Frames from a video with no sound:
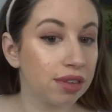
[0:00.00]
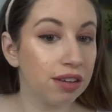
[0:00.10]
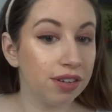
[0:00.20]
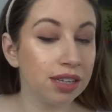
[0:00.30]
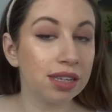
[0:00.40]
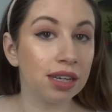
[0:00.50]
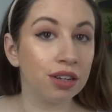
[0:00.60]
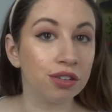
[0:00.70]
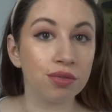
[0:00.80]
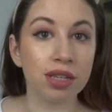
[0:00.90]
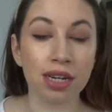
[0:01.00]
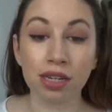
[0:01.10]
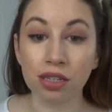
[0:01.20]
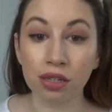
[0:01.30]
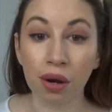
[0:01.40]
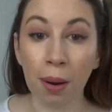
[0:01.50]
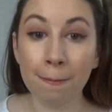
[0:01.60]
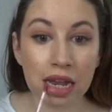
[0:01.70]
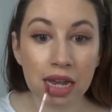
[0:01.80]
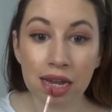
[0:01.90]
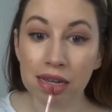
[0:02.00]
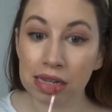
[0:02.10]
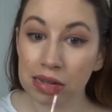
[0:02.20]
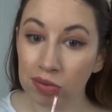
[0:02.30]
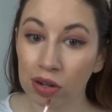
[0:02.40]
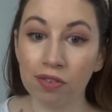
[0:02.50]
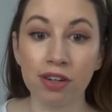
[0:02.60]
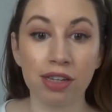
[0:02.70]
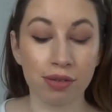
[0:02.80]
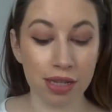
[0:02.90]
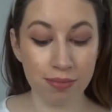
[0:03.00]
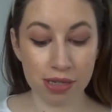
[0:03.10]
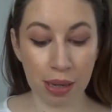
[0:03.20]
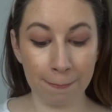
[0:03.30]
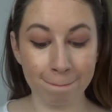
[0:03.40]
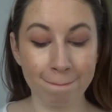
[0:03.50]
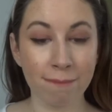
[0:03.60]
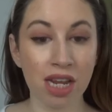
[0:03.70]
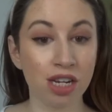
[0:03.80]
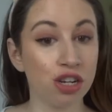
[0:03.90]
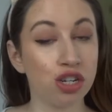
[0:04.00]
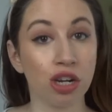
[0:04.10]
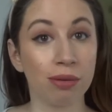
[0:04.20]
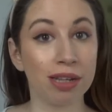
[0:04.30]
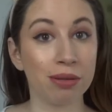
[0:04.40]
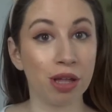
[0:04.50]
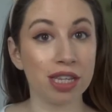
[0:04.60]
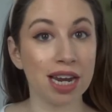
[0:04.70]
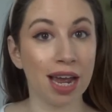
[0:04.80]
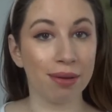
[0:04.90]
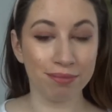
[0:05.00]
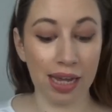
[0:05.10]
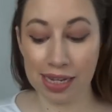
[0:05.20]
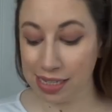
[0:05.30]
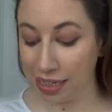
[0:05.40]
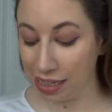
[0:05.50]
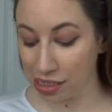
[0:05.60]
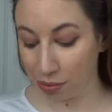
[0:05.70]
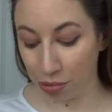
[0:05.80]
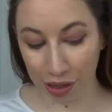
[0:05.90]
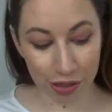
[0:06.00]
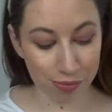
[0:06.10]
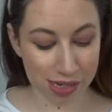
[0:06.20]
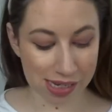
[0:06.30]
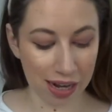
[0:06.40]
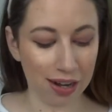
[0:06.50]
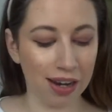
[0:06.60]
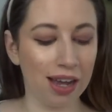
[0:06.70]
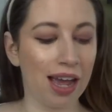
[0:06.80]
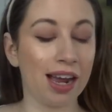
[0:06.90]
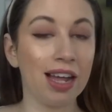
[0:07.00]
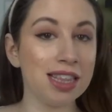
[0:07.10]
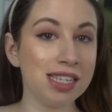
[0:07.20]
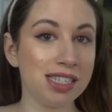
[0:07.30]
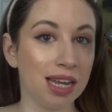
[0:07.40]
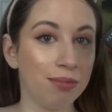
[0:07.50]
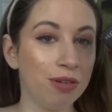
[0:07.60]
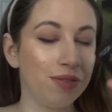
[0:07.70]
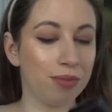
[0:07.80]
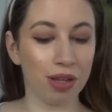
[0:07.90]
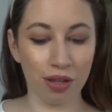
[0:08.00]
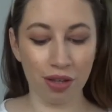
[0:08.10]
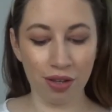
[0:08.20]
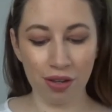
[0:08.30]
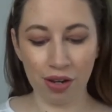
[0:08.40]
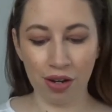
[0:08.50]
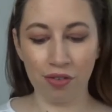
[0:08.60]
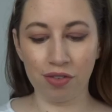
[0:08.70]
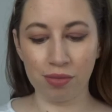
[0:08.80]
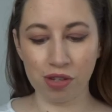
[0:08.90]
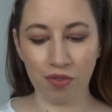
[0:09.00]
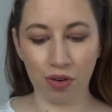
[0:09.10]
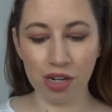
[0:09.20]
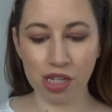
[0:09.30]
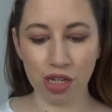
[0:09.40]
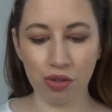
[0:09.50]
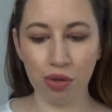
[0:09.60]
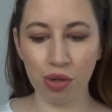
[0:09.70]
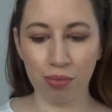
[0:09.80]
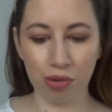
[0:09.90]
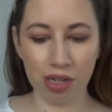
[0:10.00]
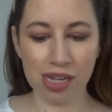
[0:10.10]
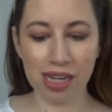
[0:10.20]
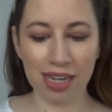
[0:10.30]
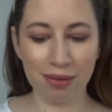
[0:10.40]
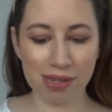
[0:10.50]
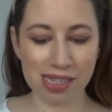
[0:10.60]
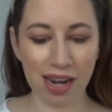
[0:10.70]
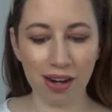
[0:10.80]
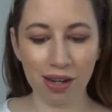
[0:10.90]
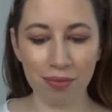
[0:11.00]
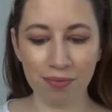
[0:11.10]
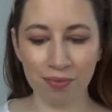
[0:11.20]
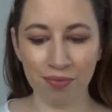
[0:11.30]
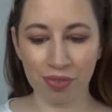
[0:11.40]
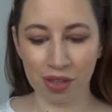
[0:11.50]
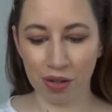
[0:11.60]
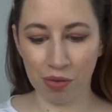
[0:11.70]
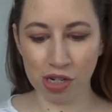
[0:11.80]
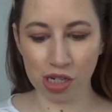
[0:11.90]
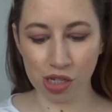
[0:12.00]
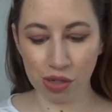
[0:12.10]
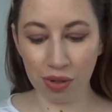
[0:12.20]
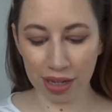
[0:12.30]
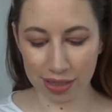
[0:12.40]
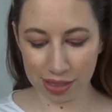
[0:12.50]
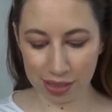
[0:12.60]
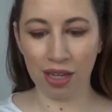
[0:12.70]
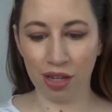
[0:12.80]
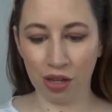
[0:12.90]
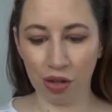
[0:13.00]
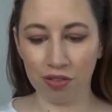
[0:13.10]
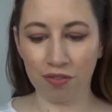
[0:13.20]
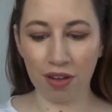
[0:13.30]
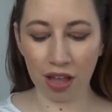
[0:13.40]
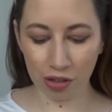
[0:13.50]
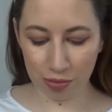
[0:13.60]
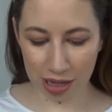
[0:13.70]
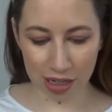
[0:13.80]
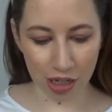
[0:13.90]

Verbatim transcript: I feel like the color goes with the eyes too. I love Ofra liquid lips talk about them all the time. Last thing is a brand new mascara. I got this sample from the from Sephora. It's the new Huda Beauty mascara, which has two ends. You have a volume end